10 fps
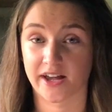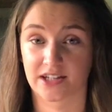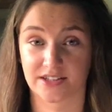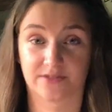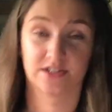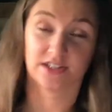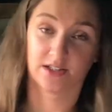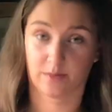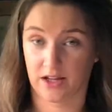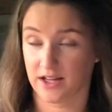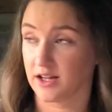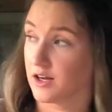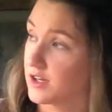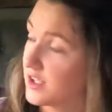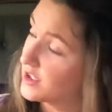a difference in my
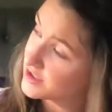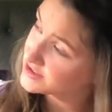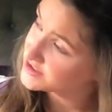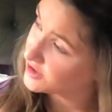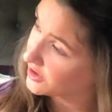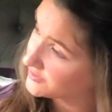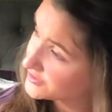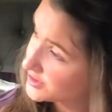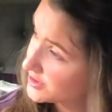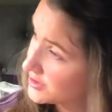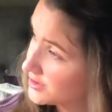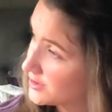hair. It is softer.